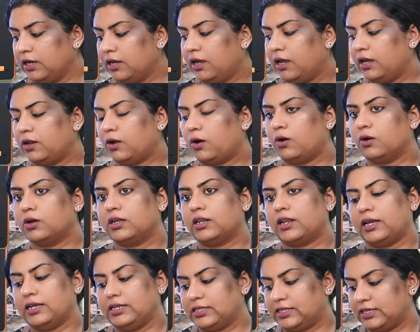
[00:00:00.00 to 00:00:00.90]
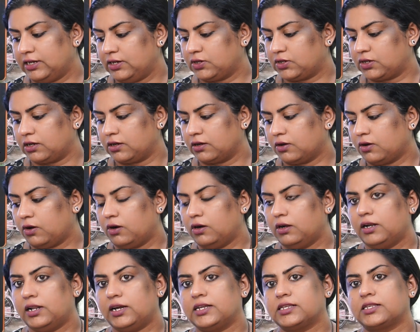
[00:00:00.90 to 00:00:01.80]
an organization
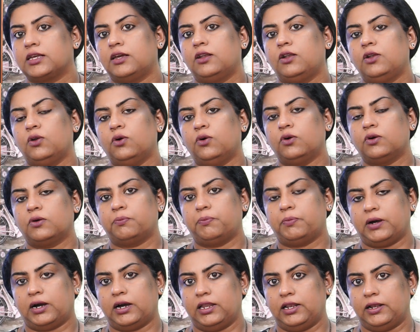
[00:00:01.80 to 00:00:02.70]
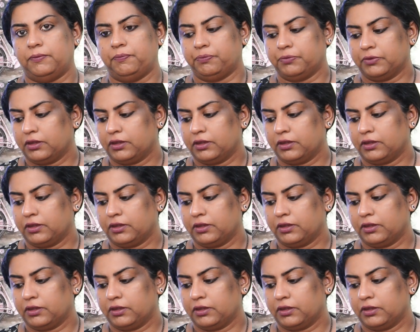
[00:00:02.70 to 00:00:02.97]
called as Lokpal,